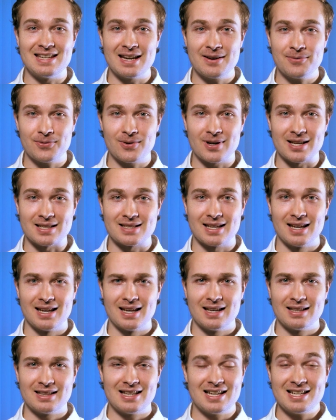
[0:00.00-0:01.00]
different.
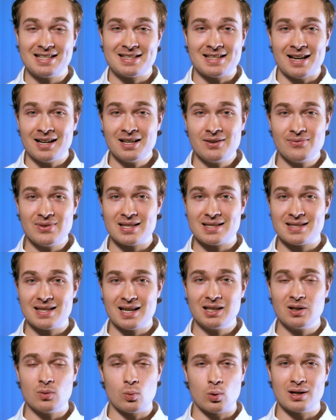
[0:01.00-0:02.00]
The design of the
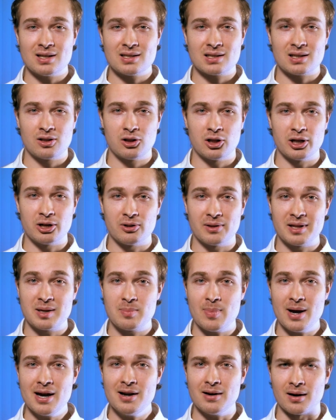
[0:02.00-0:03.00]
second one is clearly
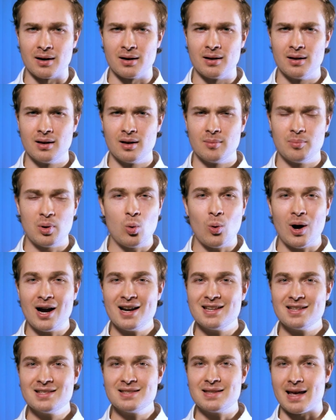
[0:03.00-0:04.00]
better. But why
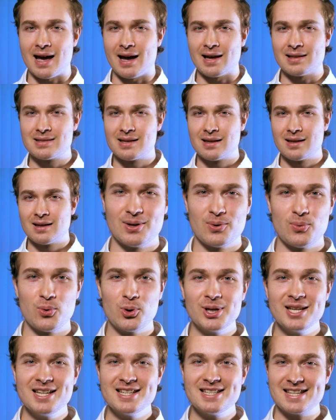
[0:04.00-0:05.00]
is that? We'll
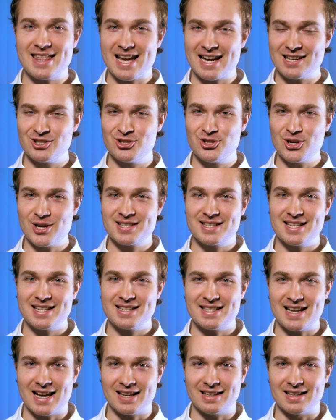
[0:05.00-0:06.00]
get into that in just a
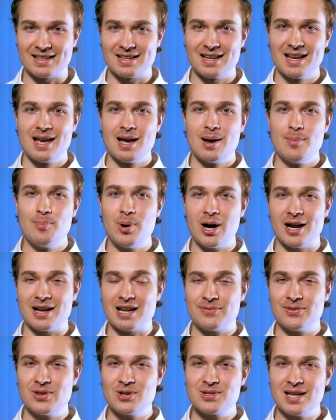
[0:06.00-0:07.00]
second, but
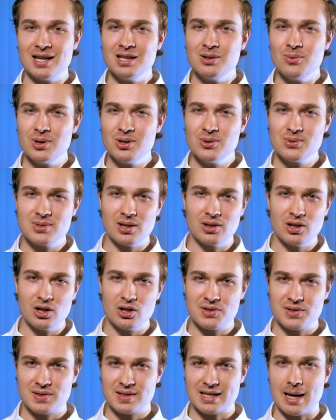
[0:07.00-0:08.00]
if there's anyone who's a
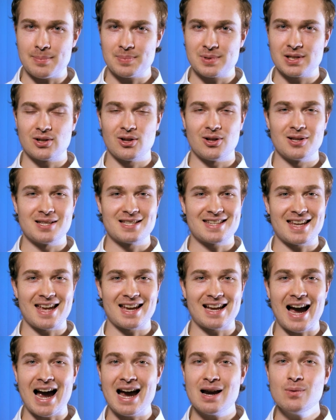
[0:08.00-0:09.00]
little skeptical and
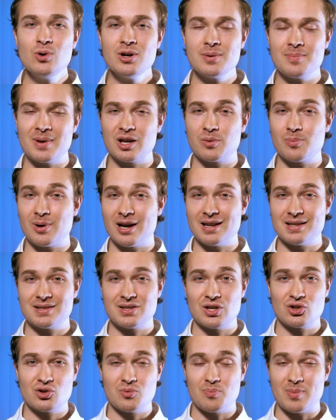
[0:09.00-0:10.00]
saying, I wouldn't make my
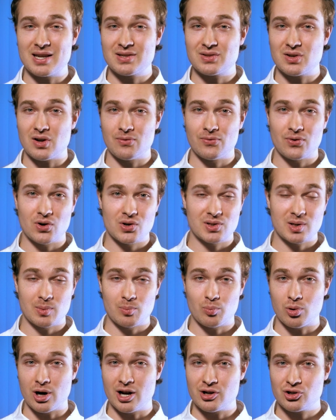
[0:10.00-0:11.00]
decision based on first
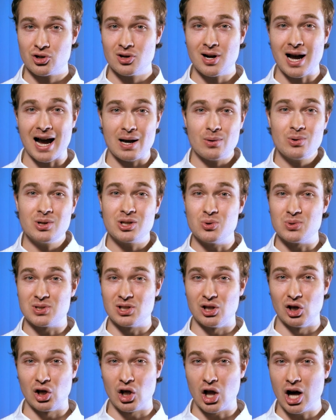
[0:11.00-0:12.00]
impression, I would use
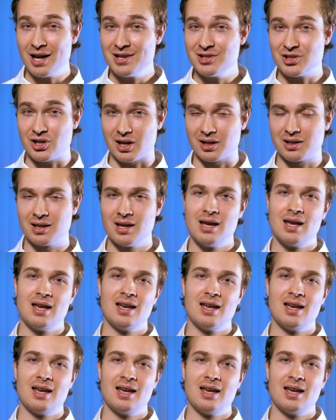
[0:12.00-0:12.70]
logic.